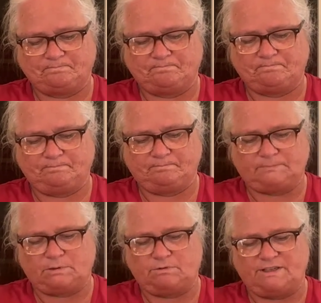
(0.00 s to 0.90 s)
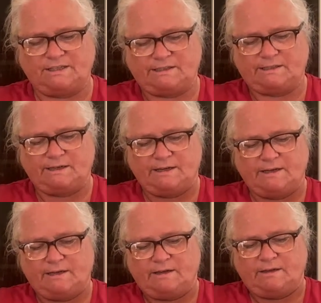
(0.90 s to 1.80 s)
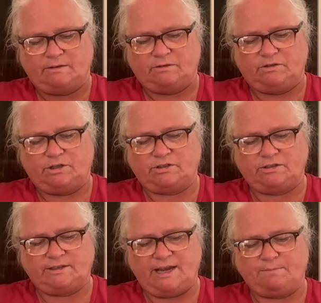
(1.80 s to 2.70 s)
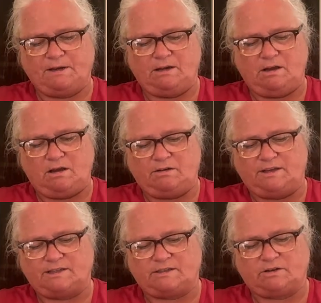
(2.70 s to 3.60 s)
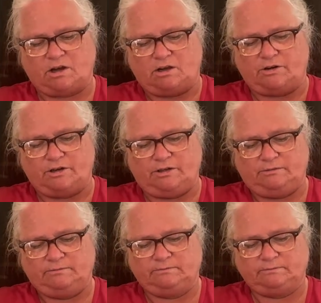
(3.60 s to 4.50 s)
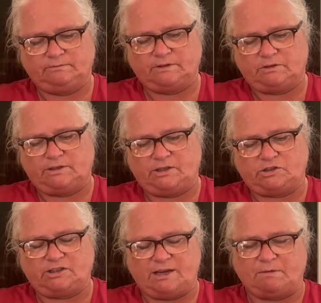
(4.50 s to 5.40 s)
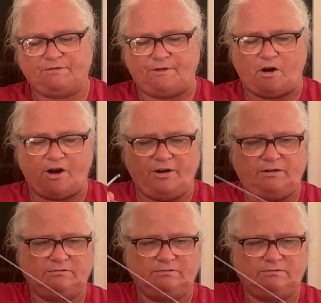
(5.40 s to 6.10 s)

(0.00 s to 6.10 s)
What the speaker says: Oh, this doesn't take me long, this color. Doesn't take me far.